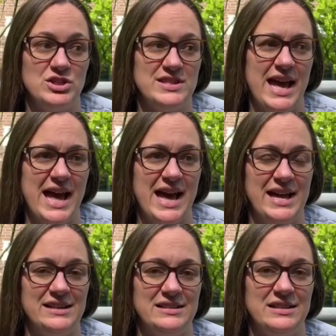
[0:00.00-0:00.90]
just had
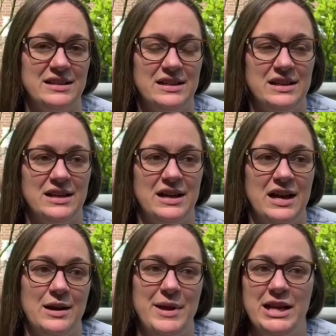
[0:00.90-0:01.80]

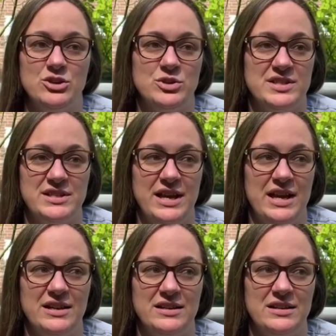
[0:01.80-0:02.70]
an interest
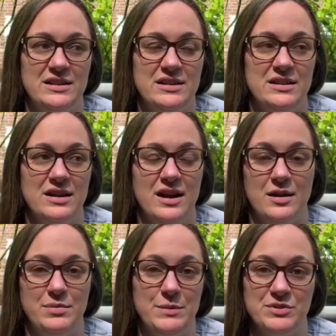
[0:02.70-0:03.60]
in
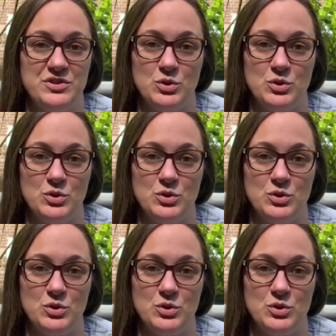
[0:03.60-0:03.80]
people's